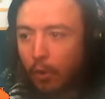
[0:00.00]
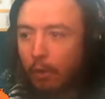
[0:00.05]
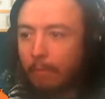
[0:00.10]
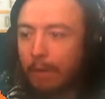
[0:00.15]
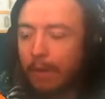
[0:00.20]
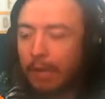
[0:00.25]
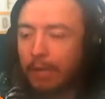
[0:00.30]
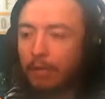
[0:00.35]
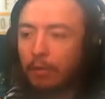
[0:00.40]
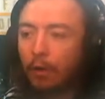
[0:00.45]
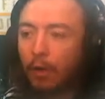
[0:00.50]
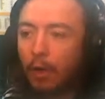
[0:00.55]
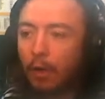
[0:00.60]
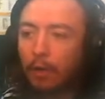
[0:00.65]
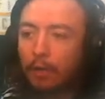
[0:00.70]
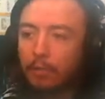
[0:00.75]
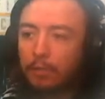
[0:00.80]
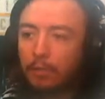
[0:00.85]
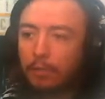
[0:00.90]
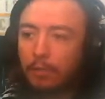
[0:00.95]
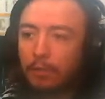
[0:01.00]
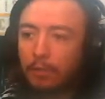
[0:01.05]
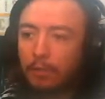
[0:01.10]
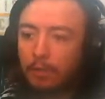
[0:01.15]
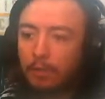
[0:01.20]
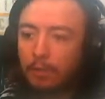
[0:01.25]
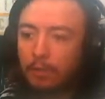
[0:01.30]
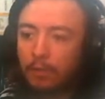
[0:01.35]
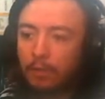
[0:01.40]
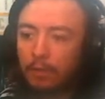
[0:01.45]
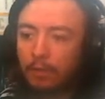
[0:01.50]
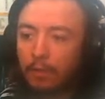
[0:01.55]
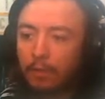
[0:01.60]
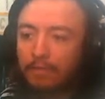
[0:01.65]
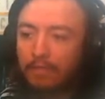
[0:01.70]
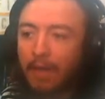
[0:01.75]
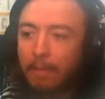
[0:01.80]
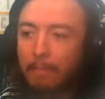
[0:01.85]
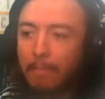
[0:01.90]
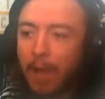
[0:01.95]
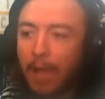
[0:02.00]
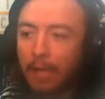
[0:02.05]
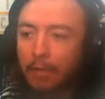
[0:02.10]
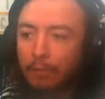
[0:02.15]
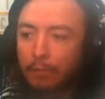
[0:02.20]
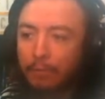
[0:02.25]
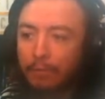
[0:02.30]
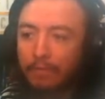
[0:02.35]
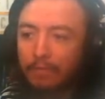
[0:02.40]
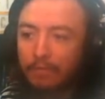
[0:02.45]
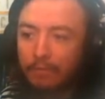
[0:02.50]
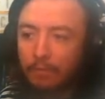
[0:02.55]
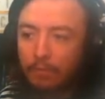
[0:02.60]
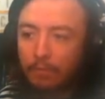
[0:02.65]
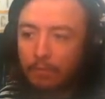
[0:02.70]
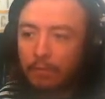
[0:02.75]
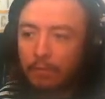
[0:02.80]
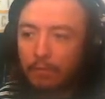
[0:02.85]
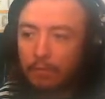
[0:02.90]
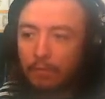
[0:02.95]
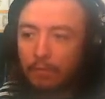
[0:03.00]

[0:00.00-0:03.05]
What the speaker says: Oh my god. Is that Miles?